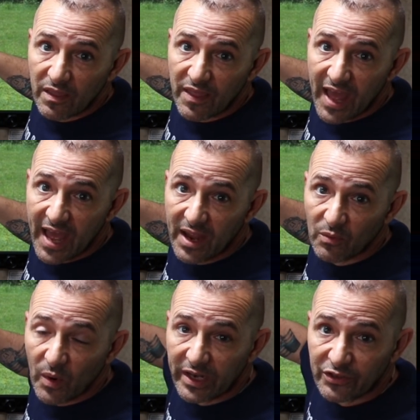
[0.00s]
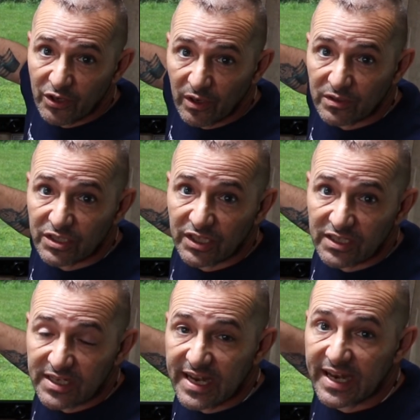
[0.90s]
that when it turns it
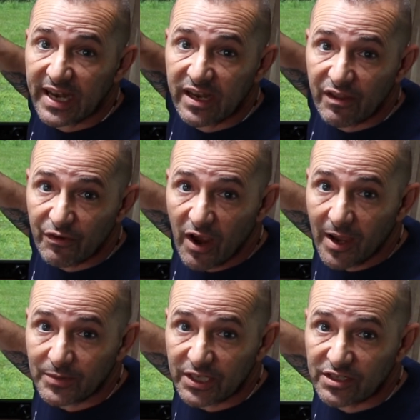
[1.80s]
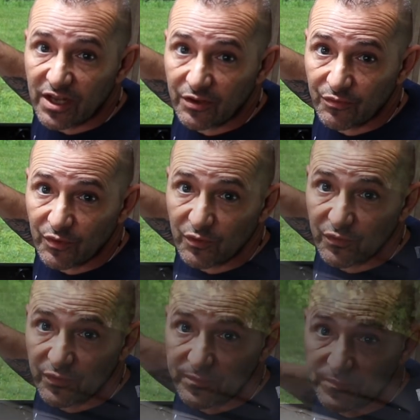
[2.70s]
doesn't hit any other objects on the roof.